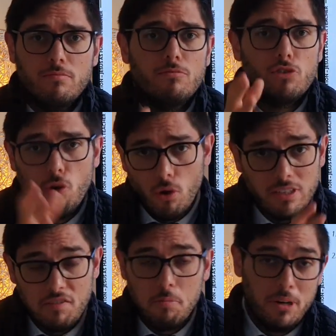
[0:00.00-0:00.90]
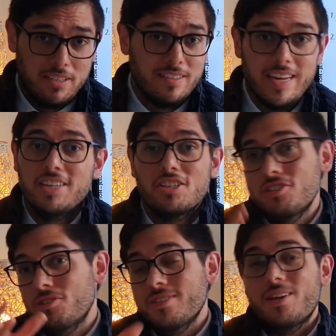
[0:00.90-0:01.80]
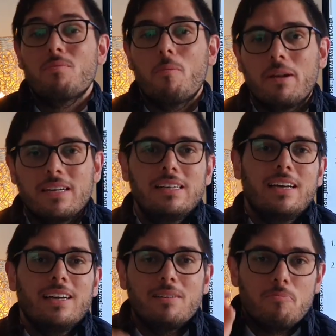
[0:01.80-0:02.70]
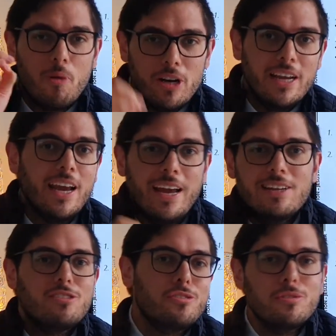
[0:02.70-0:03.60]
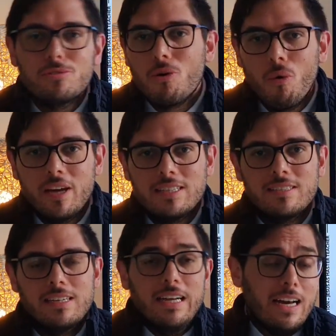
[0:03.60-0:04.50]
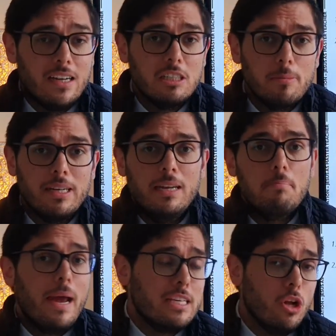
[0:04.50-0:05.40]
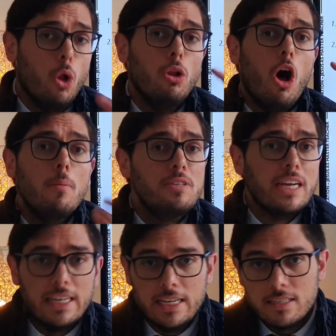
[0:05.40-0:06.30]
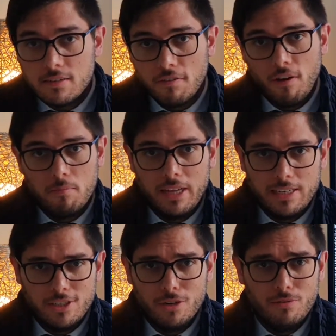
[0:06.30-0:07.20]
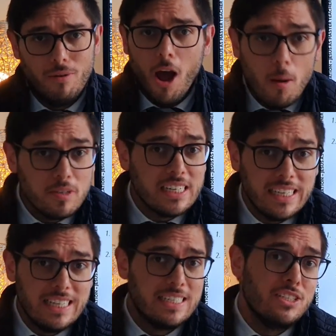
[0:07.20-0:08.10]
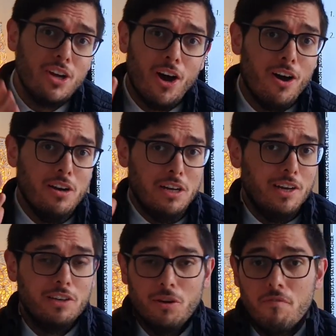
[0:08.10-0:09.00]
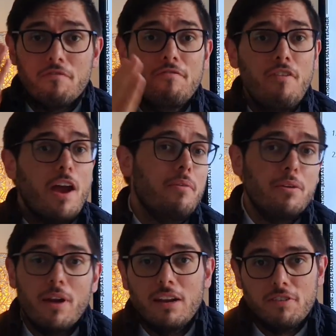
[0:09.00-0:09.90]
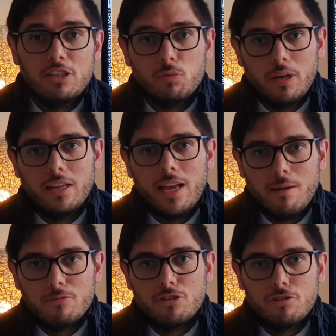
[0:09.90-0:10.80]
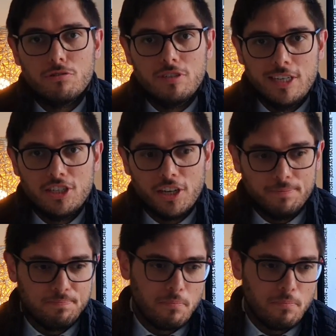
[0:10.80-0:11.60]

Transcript: draws everybody's attention to that woman putting in two coins and ultimately makes a whole object lesson from that. So object lessons are, you know, very relevant when it comes to teaching.